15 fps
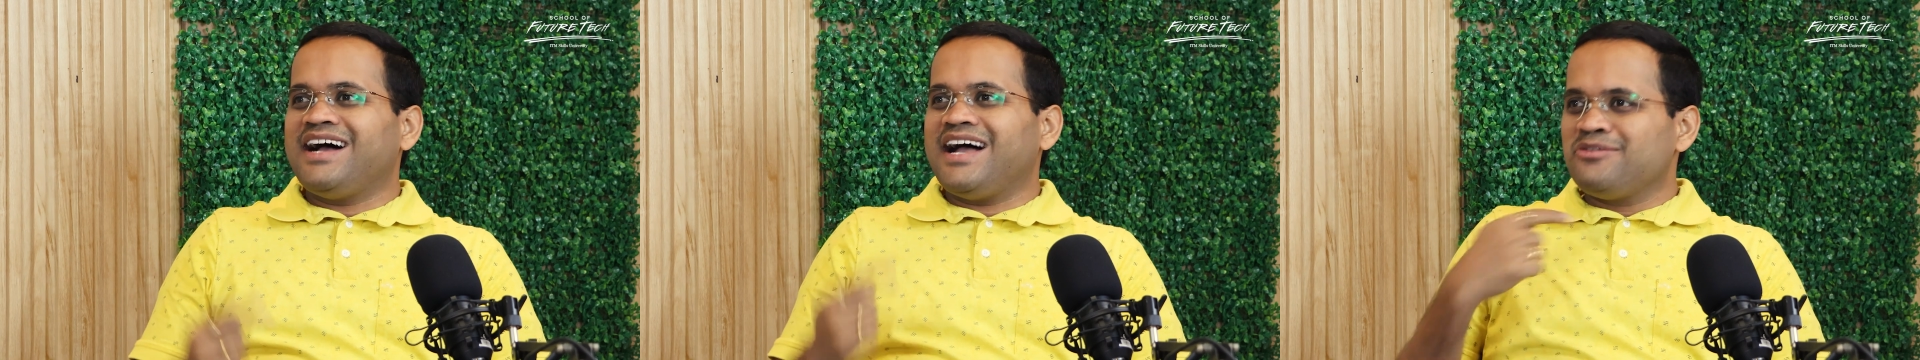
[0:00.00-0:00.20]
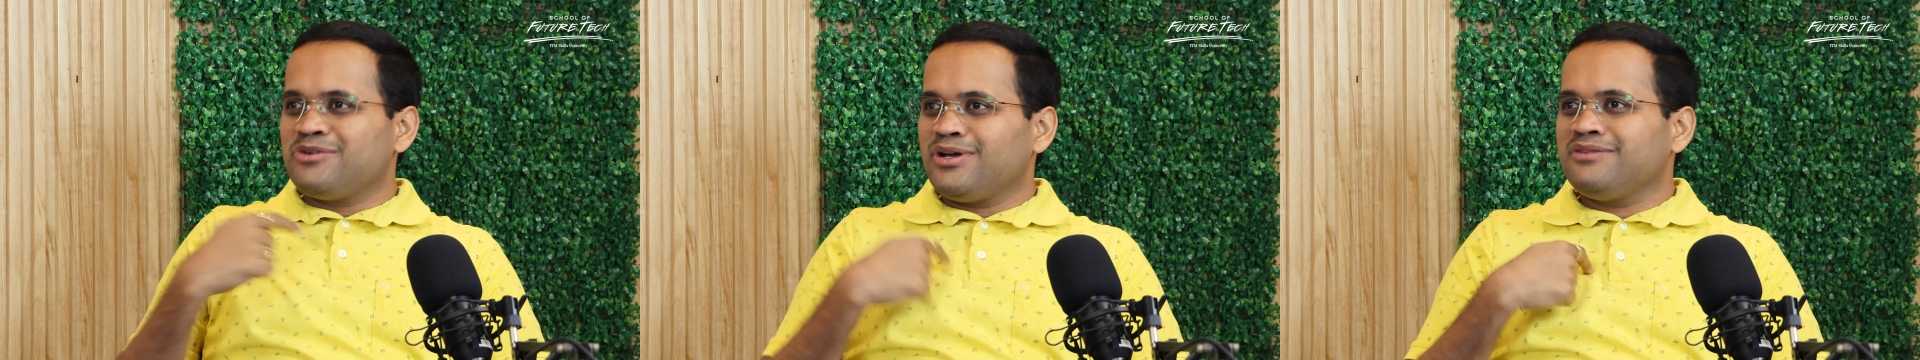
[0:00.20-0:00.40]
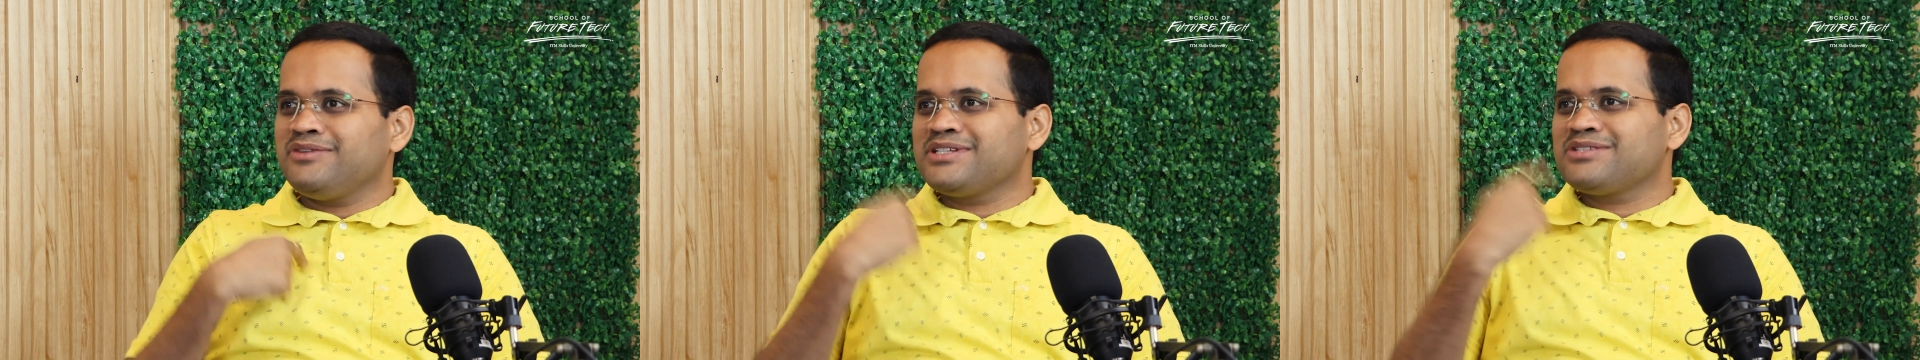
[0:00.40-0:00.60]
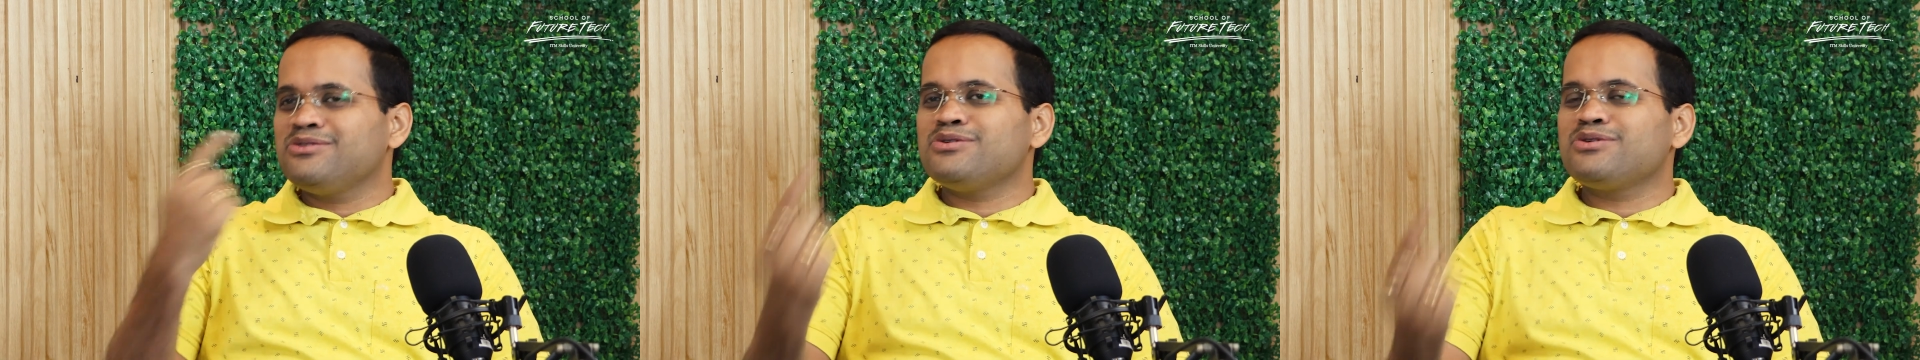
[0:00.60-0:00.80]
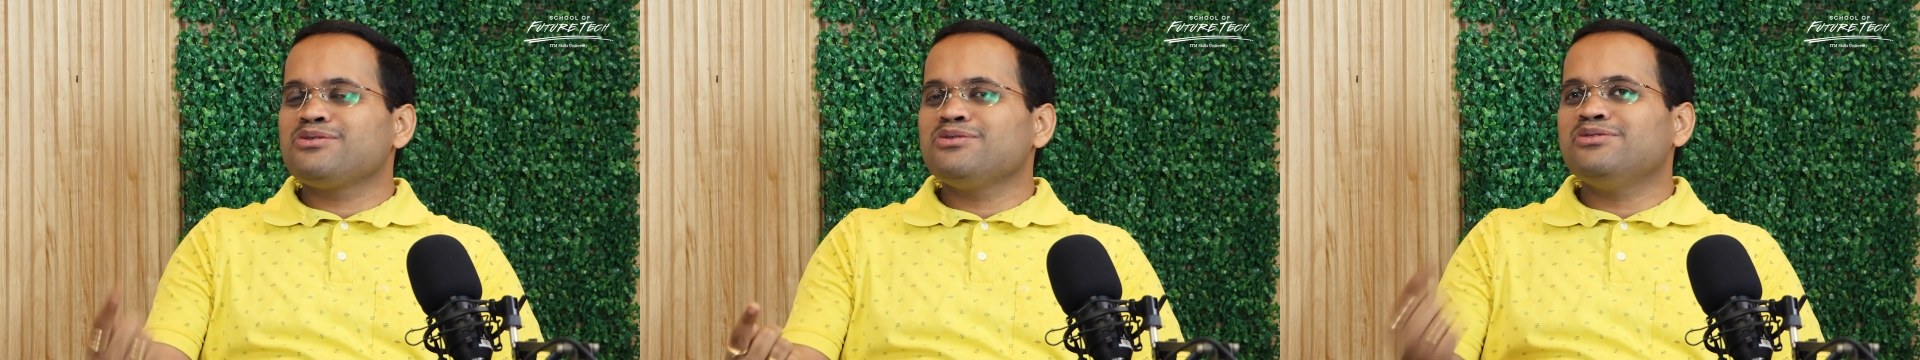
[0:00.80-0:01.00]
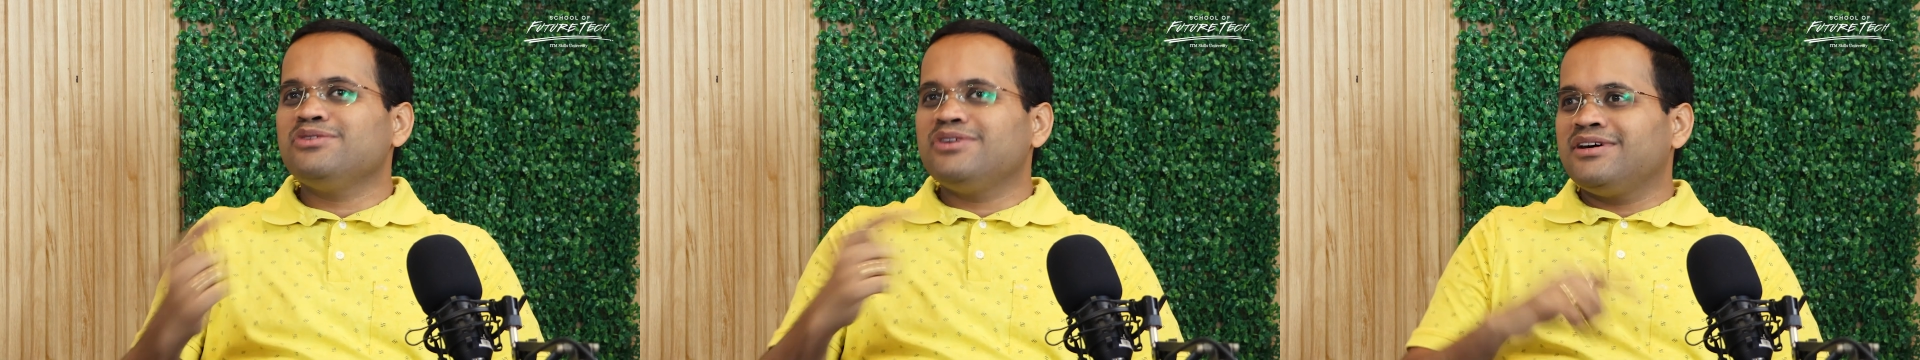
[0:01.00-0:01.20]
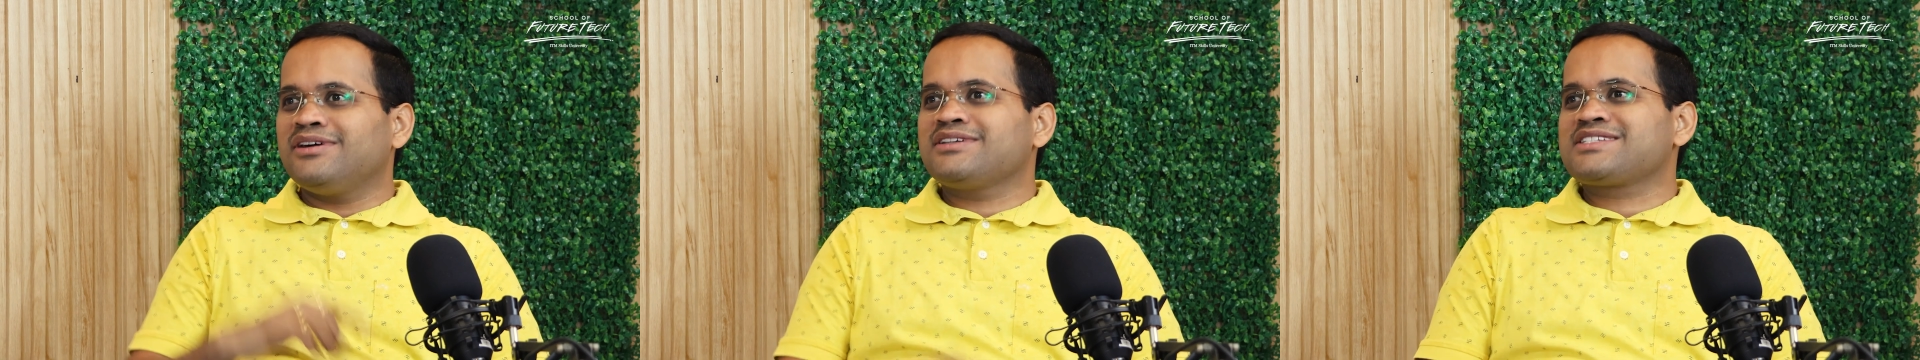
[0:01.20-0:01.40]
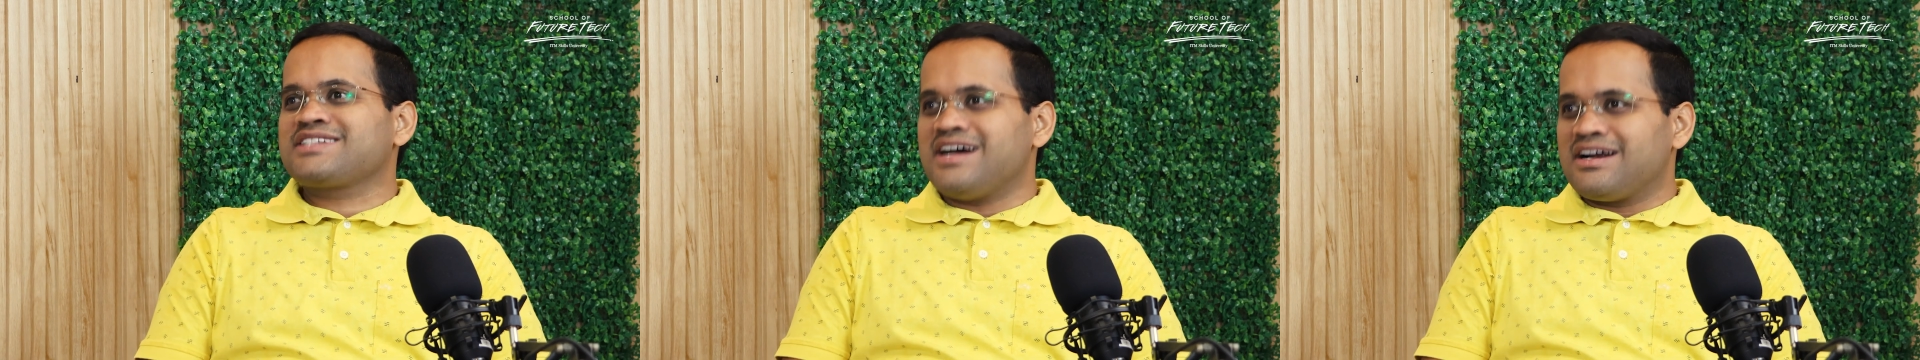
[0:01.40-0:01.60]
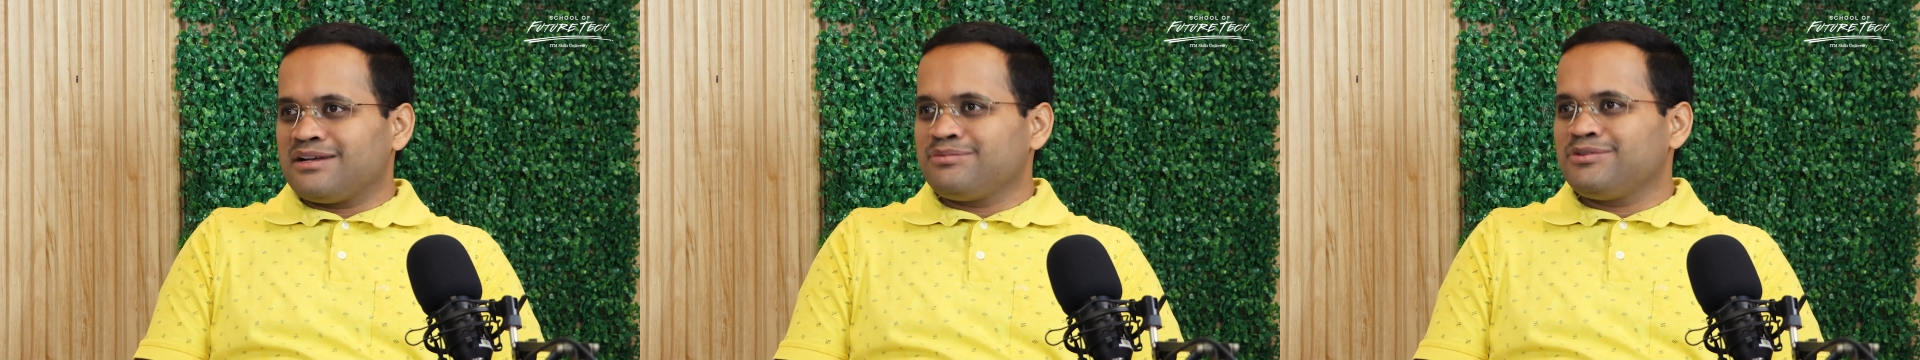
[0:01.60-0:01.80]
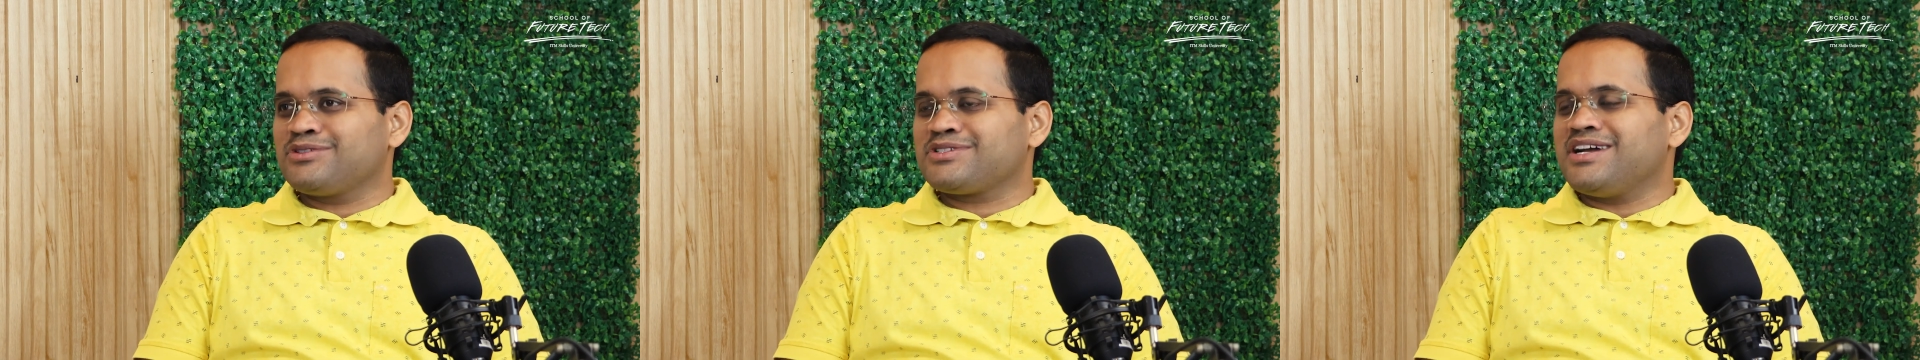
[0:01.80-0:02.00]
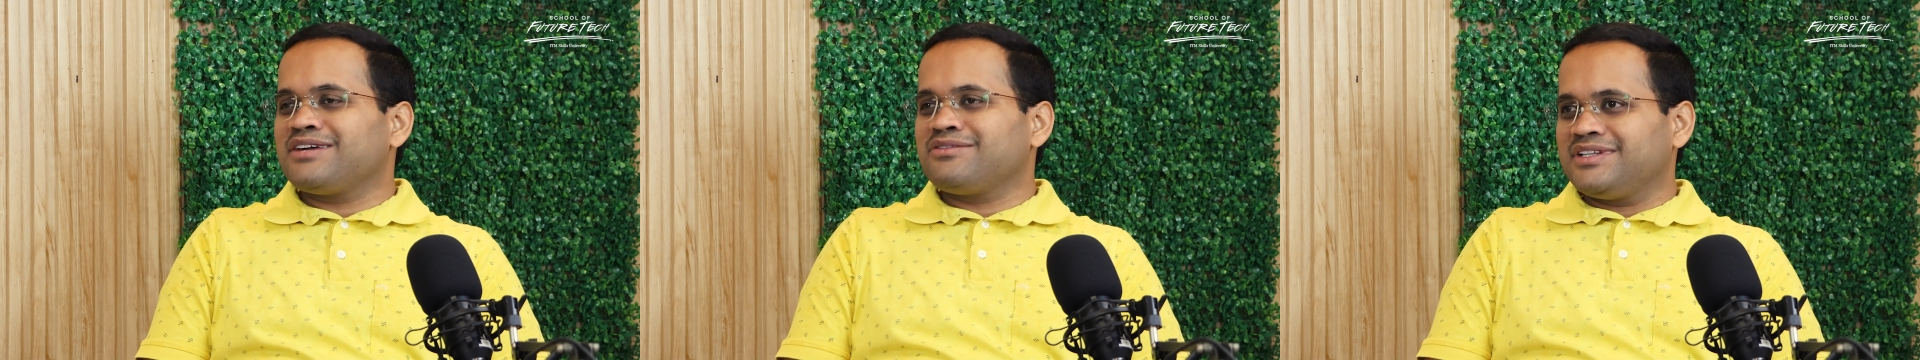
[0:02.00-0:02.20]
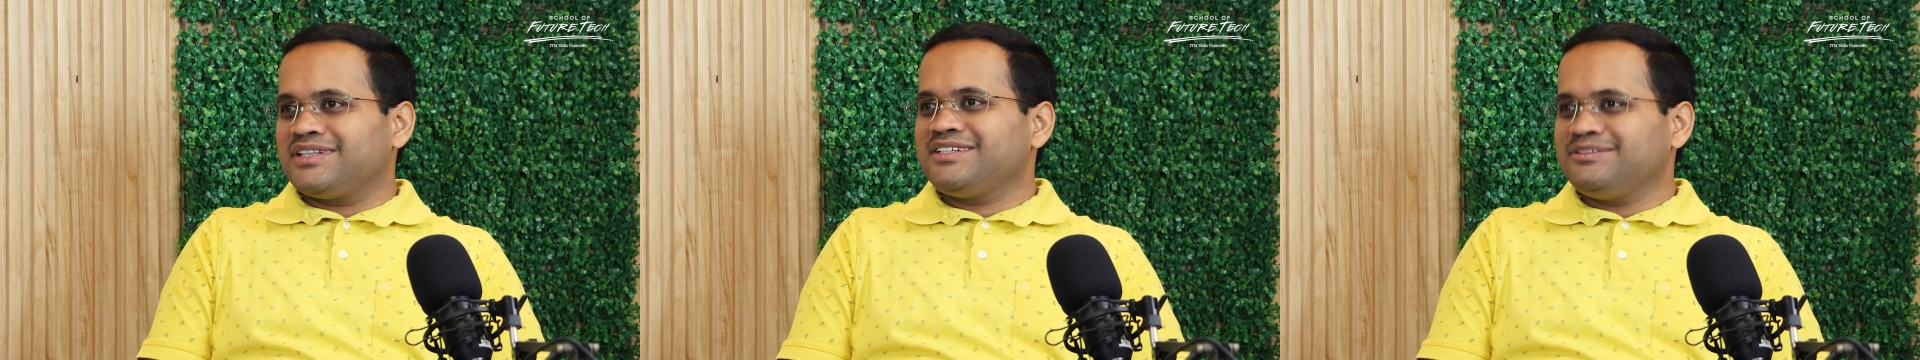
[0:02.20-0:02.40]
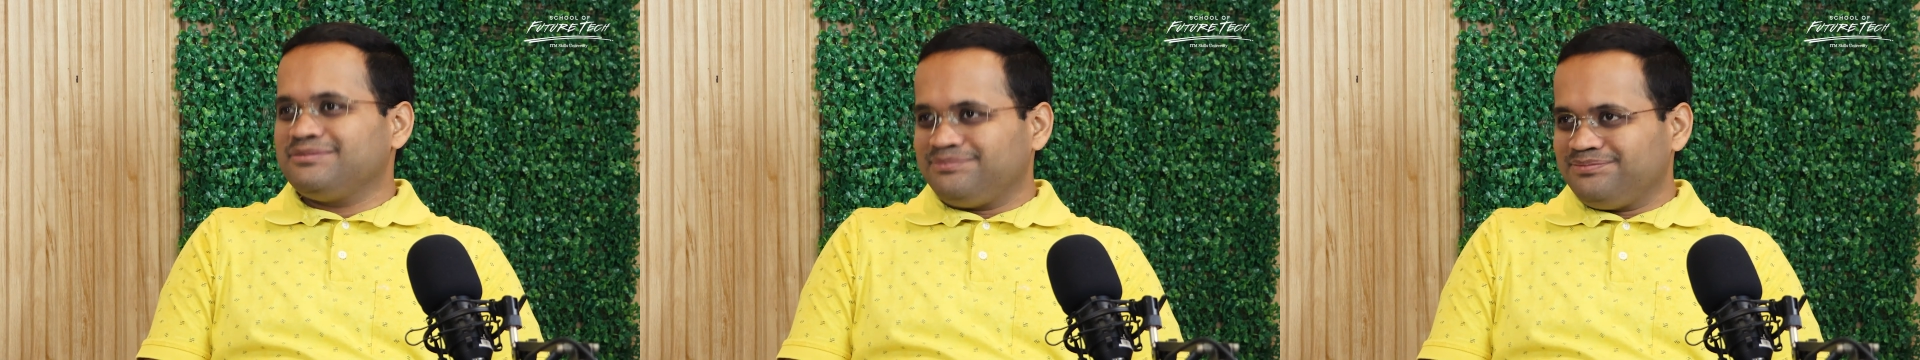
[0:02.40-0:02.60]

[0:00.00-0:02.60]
I would always go to a startup to start with.